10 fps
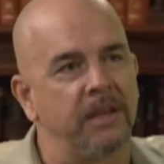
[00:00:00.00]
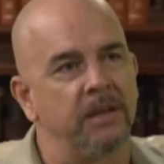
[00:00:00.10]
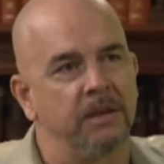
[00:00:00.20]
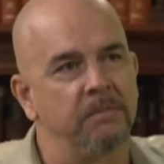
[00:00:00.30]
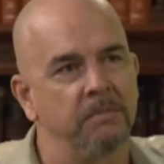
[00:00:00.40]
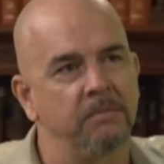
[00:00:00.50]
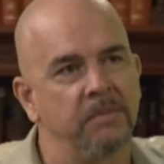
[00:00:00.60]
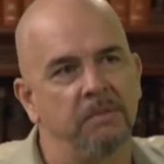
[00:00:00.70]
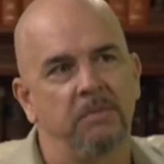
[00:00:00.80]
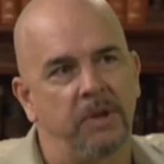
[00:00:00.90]
the,
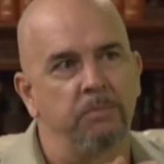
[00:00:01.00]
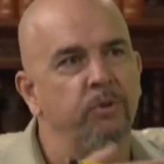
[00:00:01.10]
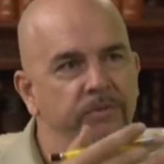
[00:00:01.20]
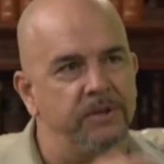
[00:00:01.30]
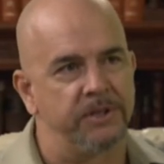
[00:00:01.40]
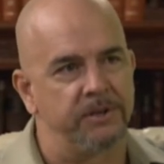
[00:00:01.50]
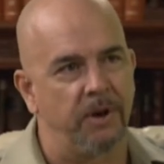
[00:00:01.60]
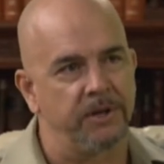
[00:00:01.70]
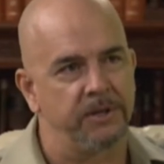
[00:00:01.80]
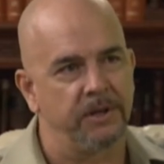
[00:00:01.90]
improve the
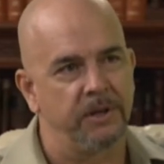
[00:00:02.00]
situation.